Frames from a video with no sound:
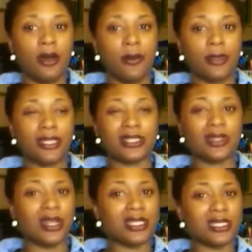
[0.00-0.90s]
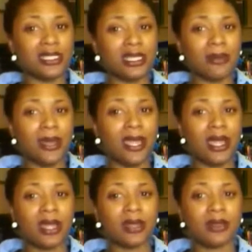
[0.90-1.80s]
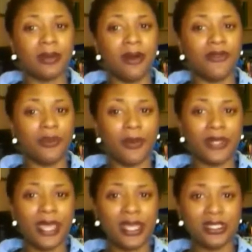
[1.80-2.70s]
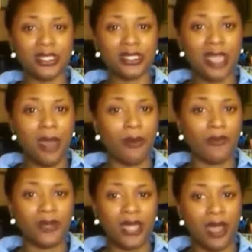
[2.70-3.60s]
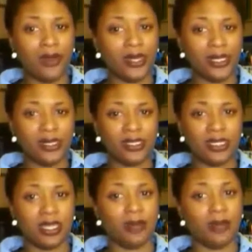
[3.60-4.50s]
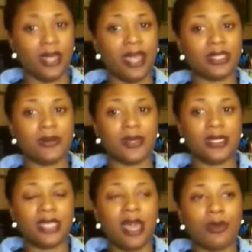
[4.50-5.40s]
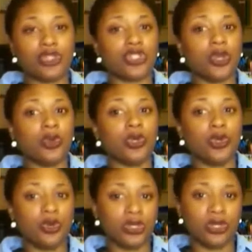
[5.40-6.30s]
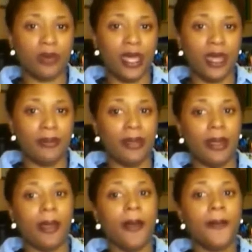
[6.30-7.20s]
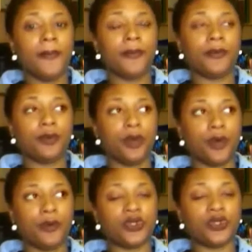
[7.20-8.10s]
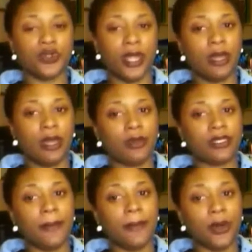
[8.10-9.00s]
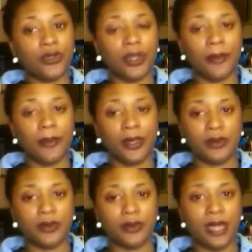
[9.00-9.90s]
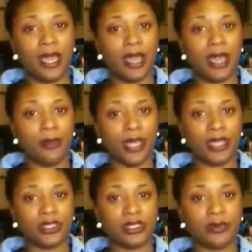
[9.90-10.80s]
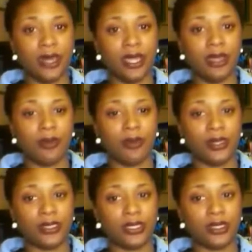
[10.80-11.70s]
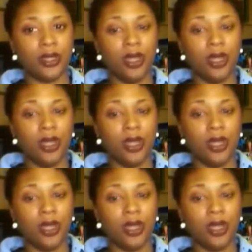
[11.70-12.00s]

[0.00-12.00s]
when I started to see my hair puff up on the edges, I would freak out and just get a relaxer because I was so used to my hair being, well, straight. I wouldn't say bone straight, because when I got relaxers, my hair wasn't